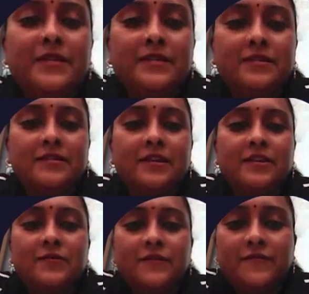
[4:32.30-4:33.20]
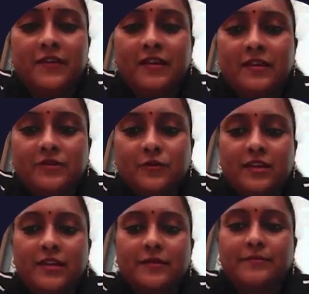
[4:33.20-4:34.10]
business renewal fee is
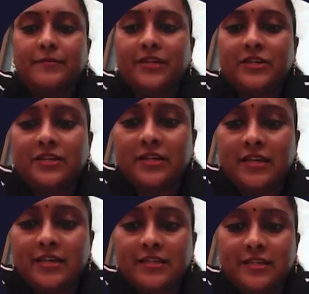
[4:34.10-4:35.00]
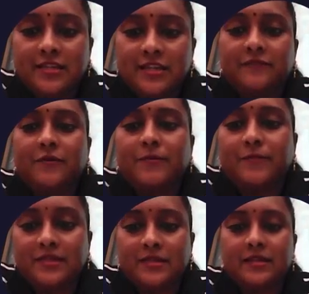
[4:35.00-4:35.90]
only Malaysian ringgit 30 for
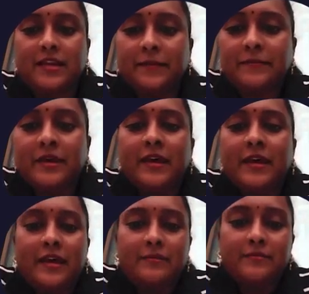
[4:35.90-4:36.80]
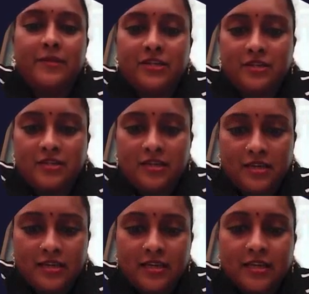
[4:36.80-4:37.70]
personal name and Malaysian
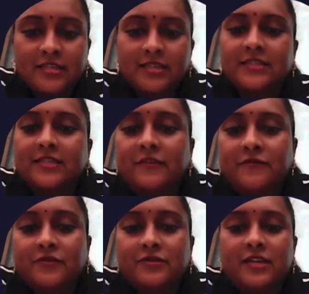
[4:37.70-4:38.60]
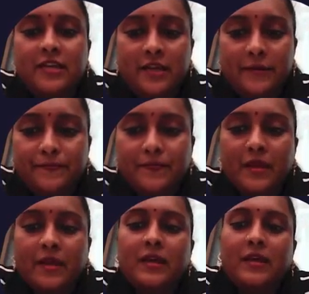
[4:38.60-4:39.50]
ringgit 60 for trade name.
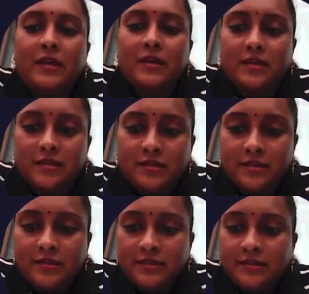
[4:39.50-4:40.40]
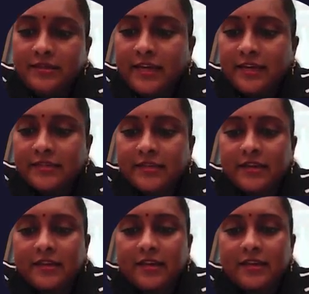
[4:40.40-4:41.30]
Third, tax
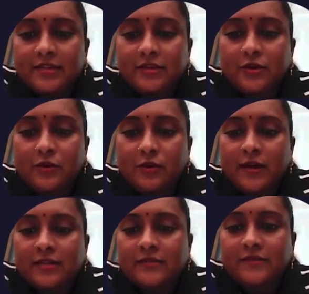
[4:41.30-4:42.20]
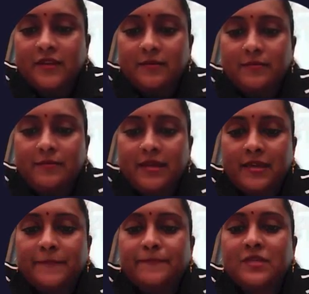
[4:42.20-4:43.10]
rate is low as will
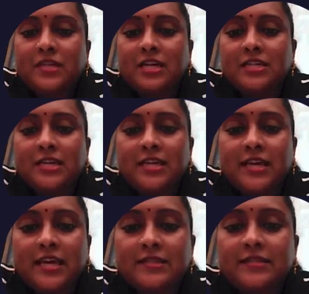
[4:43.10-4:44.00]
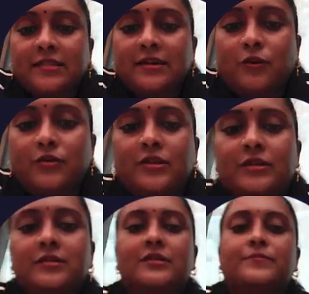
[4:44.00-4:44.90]
be charged against the
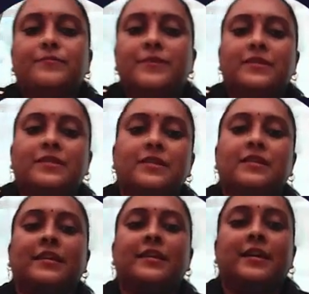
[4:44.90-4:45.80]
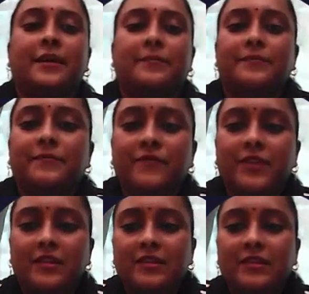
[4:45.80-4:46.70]
owner's personal income
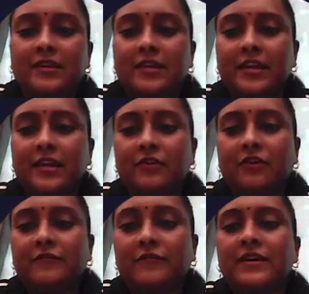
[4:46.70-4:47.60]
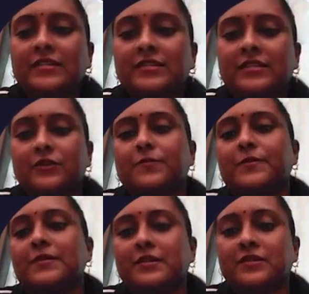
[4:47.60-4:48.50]
with the rate of 0%
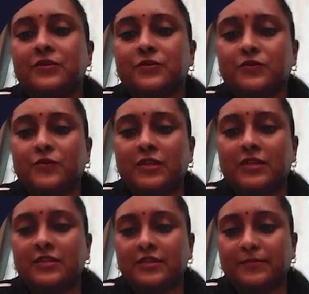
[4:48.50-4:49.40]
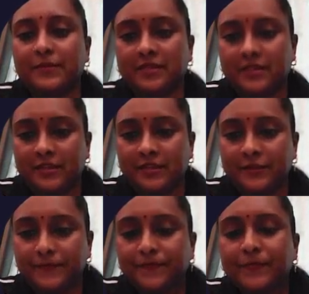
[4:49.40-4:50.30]
to
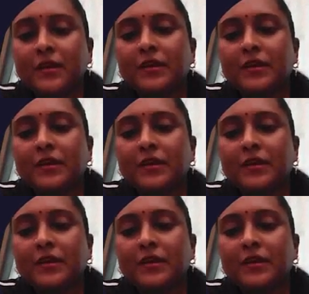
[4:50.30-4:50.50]
26%.